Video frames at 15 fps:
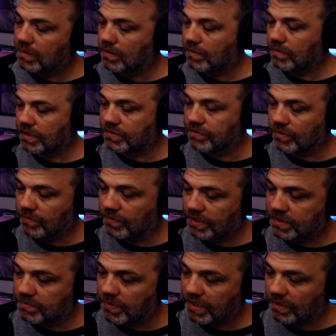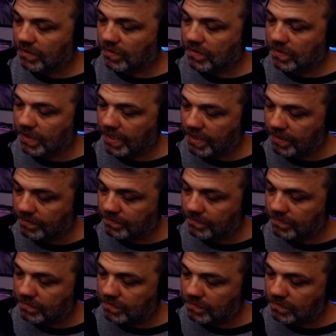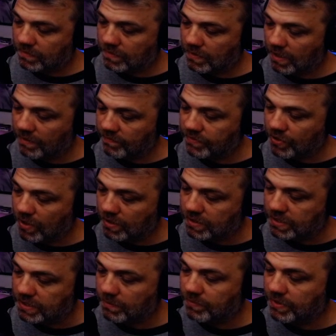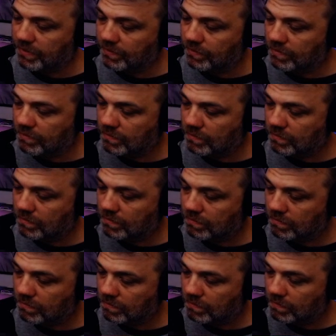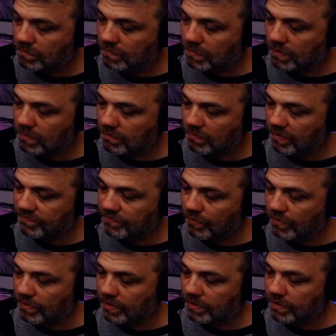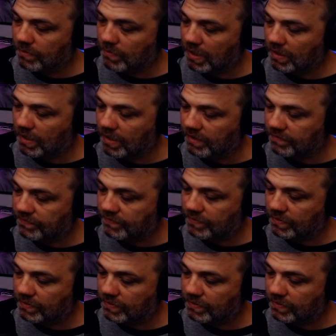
I'd like to at least make it look like I have drawn something before in my life.